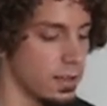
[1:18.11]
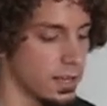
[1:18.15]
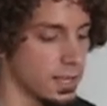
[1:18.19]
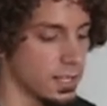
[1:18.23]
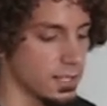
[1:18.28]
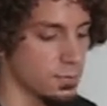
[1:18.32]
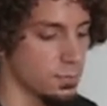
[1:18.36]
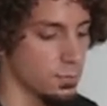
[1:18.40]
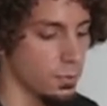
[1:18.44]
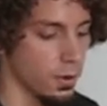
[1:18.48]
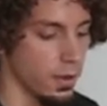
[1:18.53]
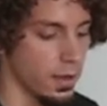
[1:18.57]

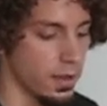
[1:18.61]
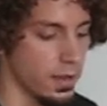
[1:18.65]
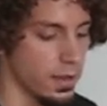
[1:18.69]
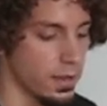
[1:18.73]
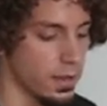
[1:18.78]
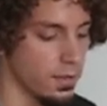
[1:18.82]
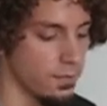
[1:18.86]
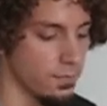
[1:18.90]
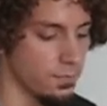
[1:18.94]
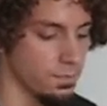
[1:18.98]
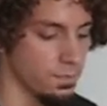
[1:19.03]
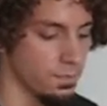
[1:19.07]
is
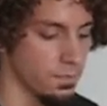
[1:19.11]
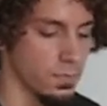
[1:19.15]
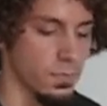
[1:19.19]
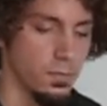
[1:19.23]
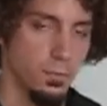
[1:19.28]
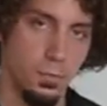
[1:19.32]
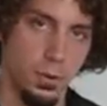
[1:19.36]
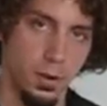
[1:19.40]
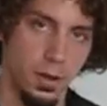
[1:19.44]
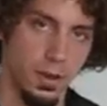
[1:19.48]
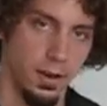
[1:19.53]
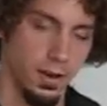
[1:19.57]
play
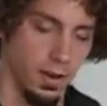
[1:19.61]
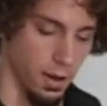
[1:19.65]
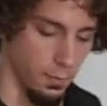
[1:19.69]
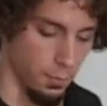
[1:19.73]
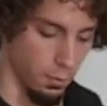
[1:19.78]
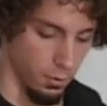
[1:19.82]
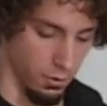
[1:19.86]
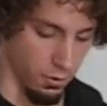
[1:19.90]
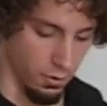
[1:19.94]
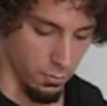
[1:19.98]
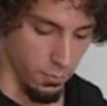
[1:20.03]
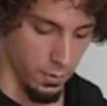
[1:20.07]
a
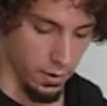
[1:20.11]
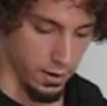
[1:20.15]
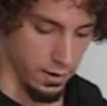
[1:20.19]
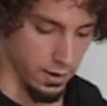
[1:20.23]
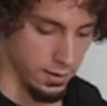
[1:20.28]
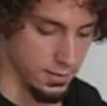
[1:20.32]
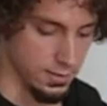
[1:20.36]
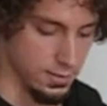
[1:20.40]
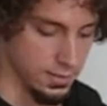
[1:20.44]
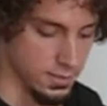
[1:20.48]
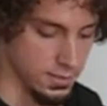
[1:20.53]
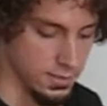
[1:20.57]
couple
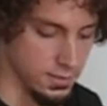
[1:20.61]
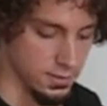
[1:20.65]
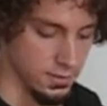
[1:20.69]
harmonics.